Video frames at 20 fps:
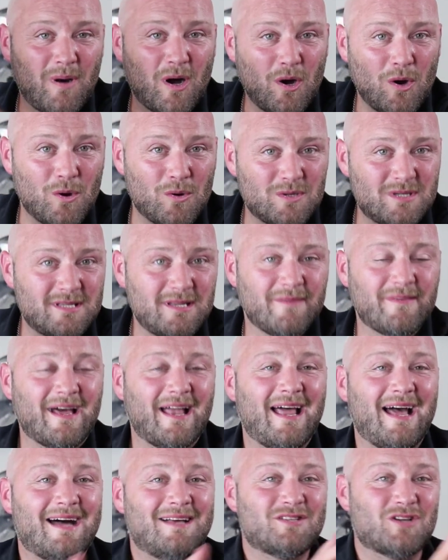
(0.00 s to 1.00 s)
post
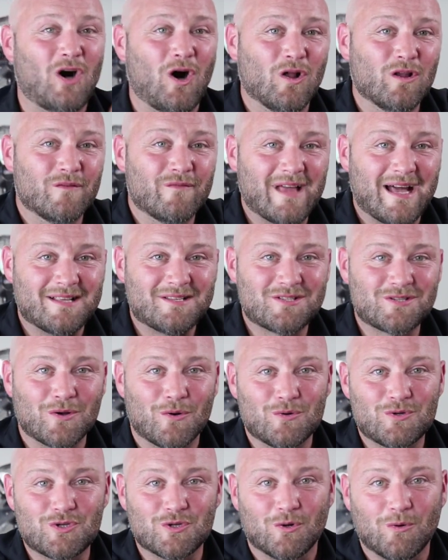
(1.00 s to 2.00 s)
that has all of that
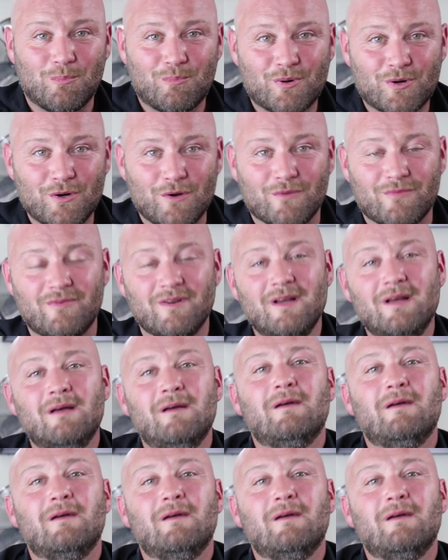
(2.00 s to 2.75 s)
social proof.